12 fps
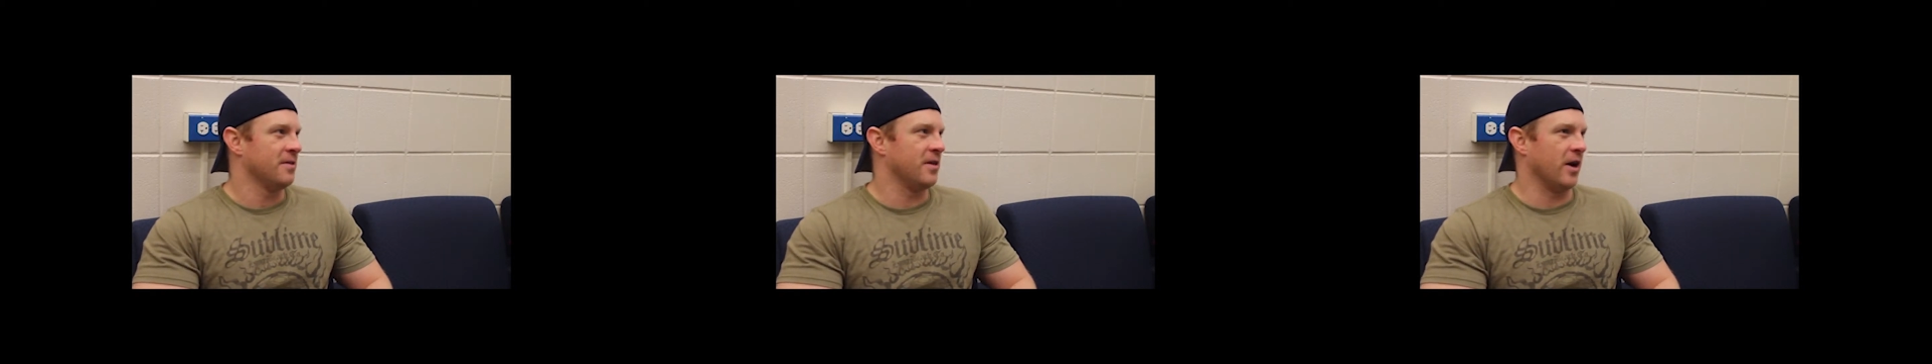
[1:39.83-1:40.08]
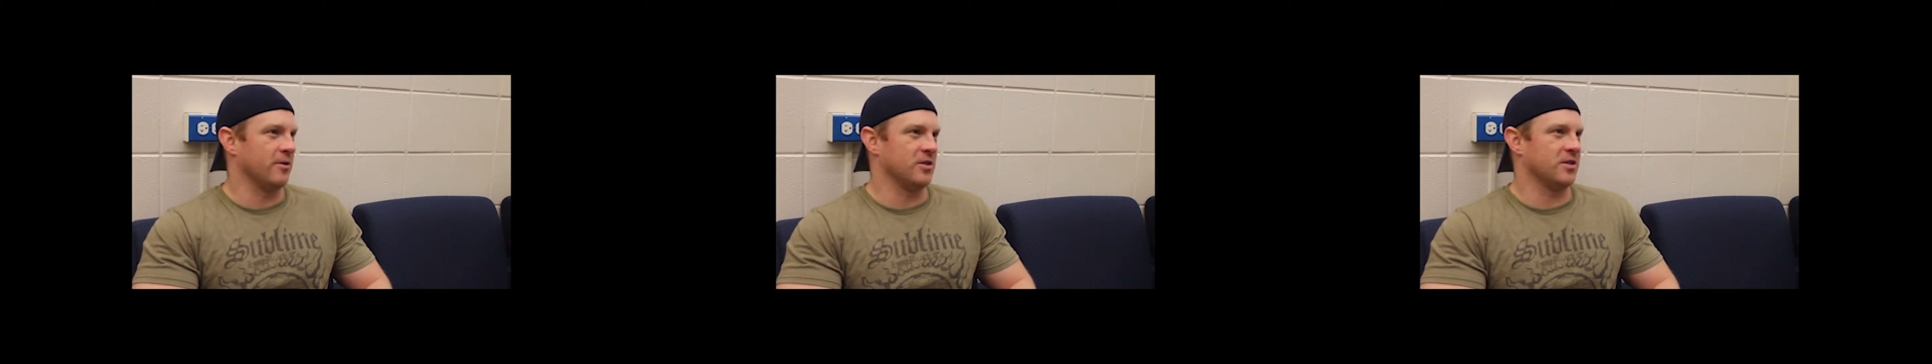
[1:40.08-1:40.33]

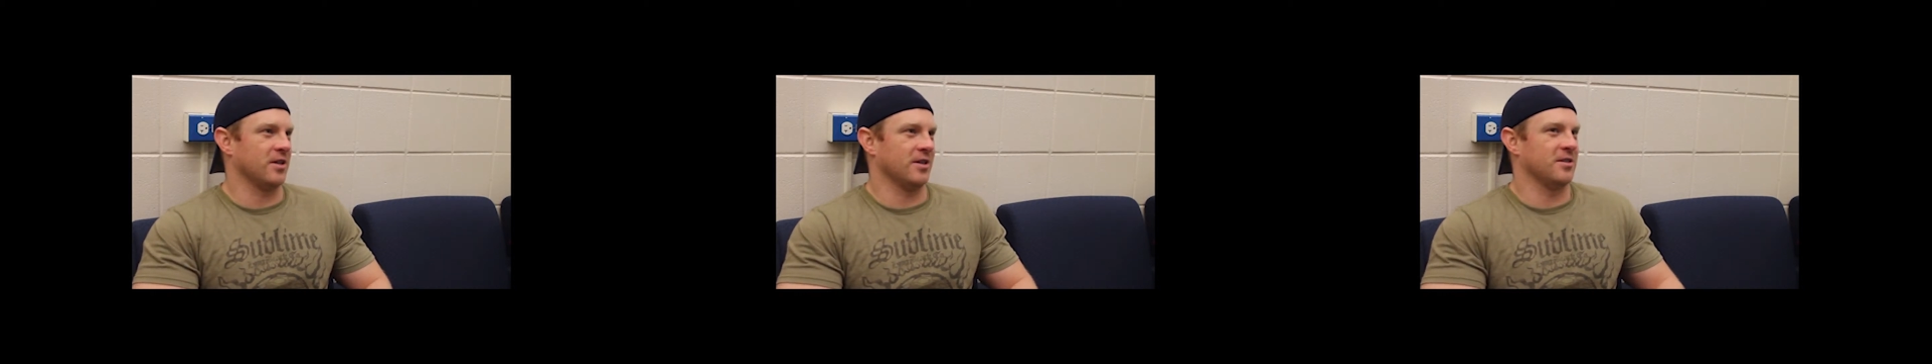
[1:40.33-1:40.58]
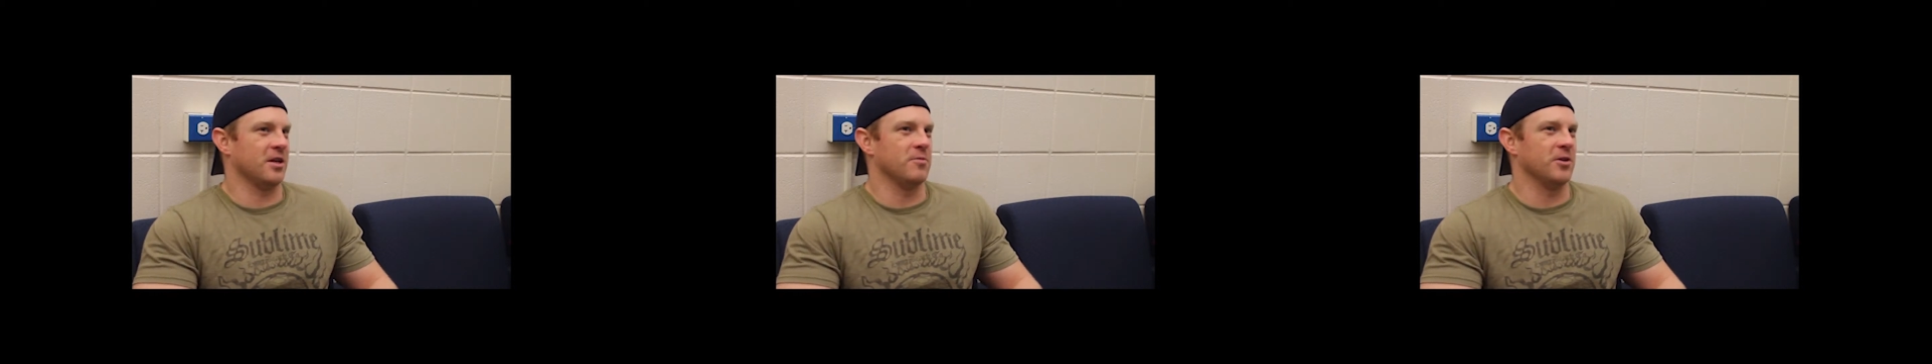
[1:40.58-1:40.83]
that I was just like,
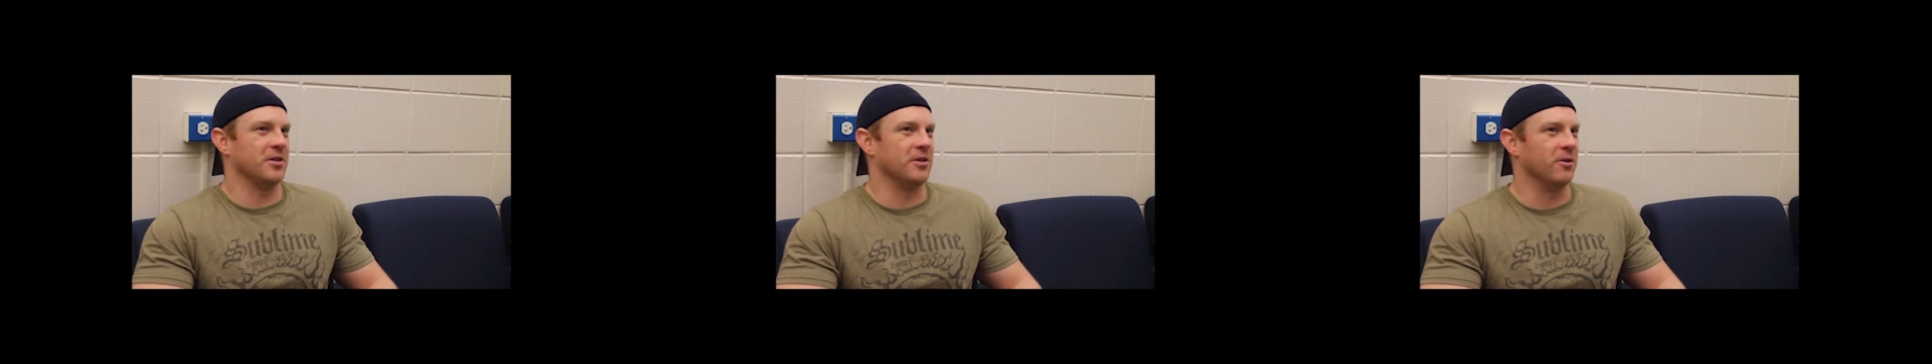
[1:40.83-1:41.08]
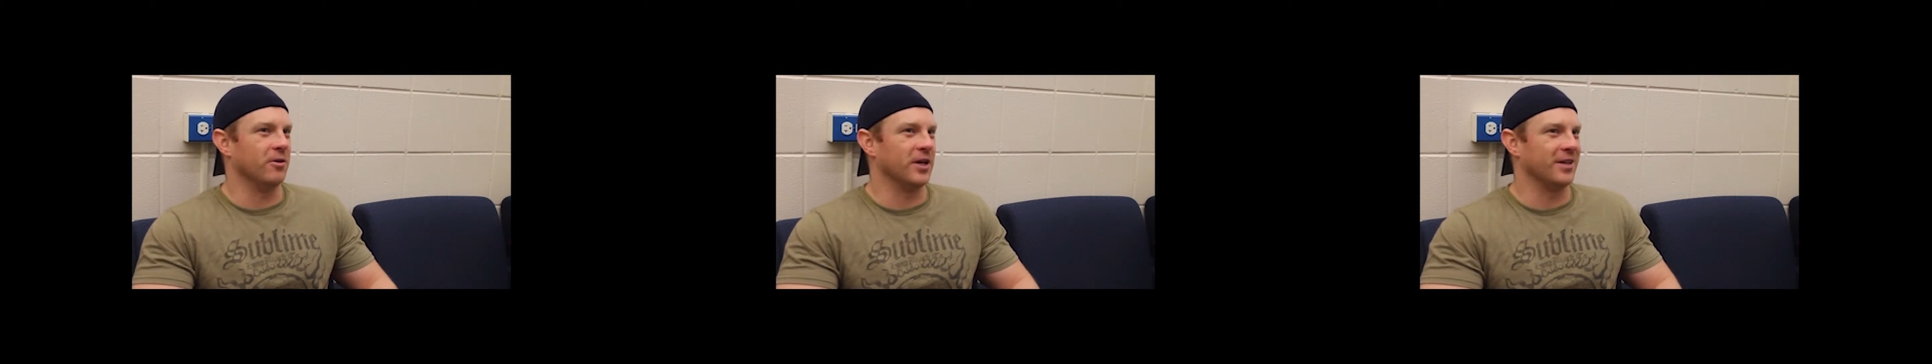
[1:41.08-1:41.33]
it's not a big
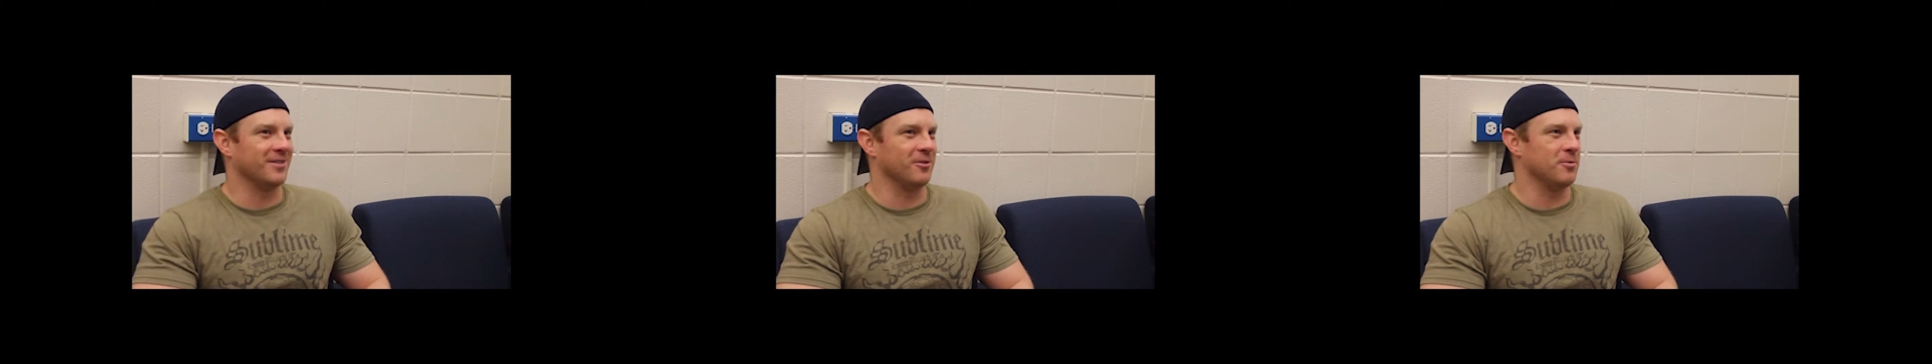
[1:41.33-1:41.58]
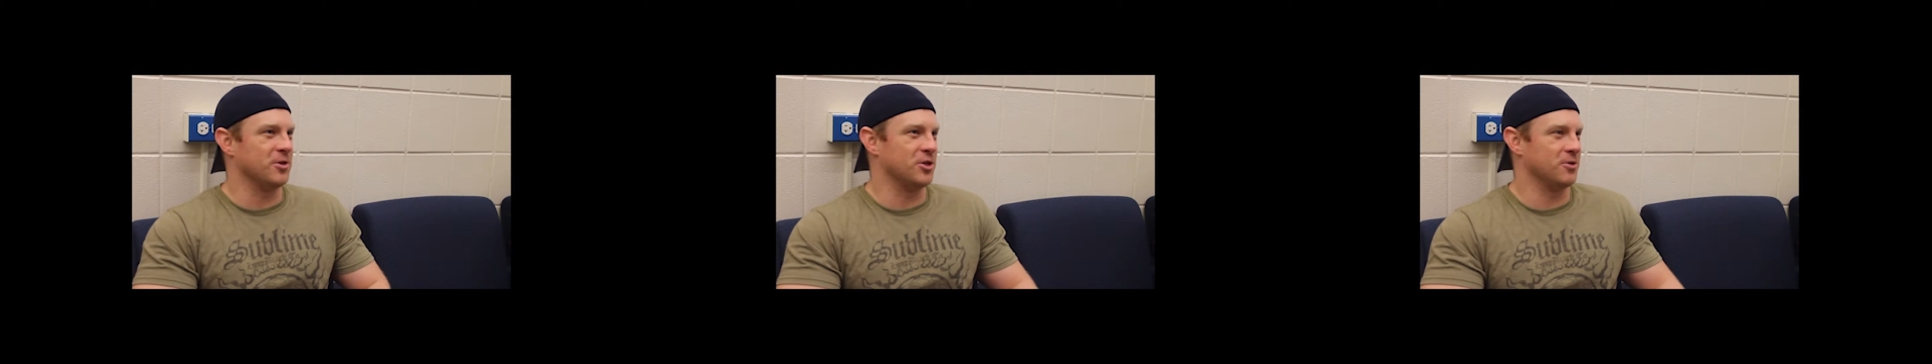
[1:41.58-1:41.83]
deal. Like
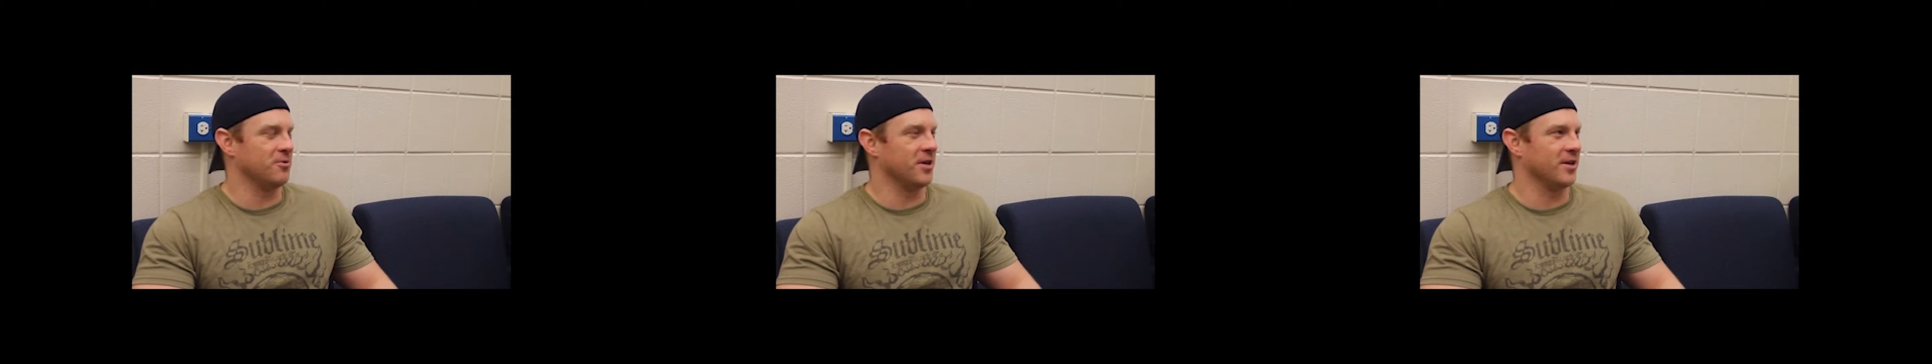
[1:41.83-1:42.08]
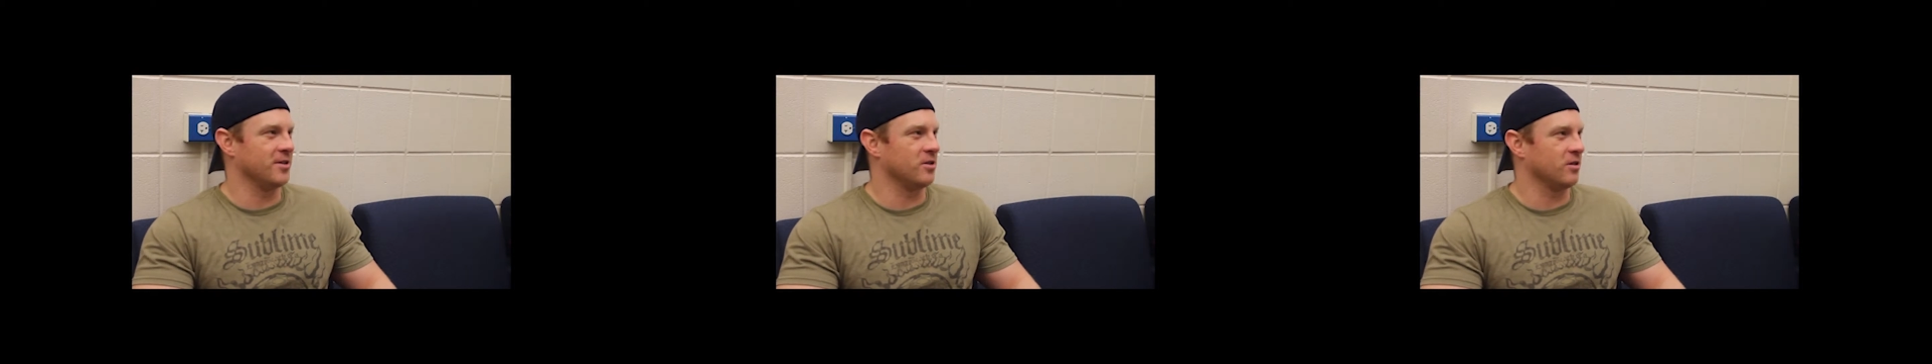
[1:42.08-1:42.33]
nobody's shooting
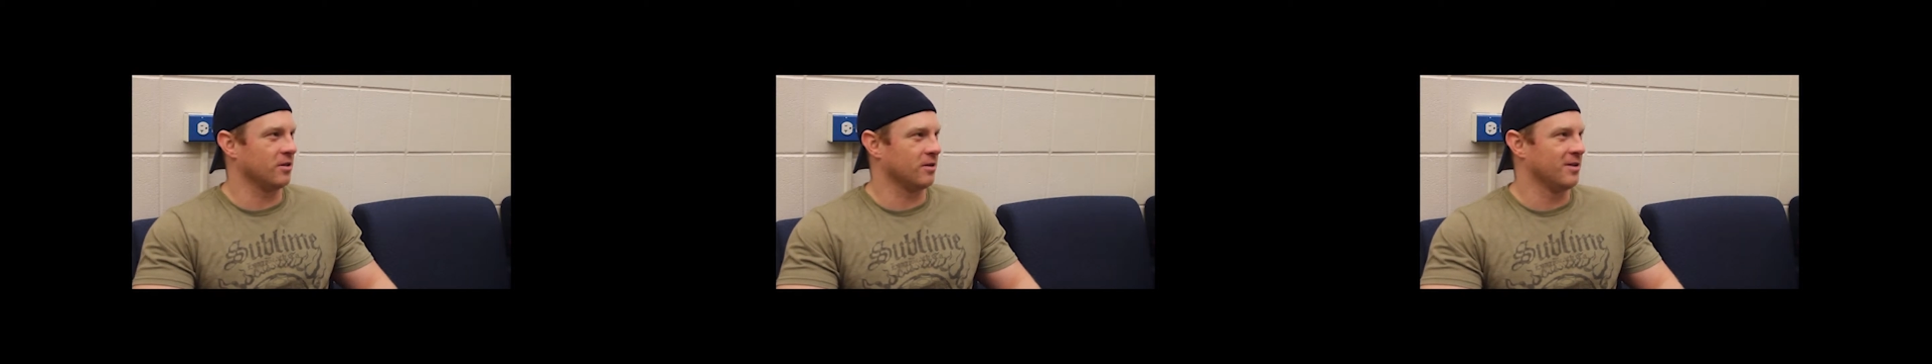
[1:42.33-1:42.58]
at us.